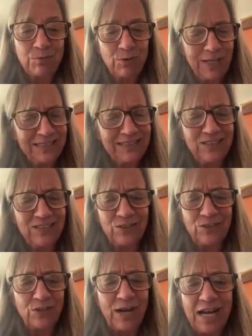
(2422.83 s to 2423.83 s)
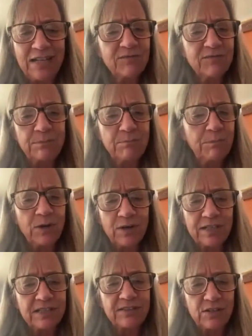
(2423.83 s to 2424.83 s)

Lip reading: practical. They're out of a book.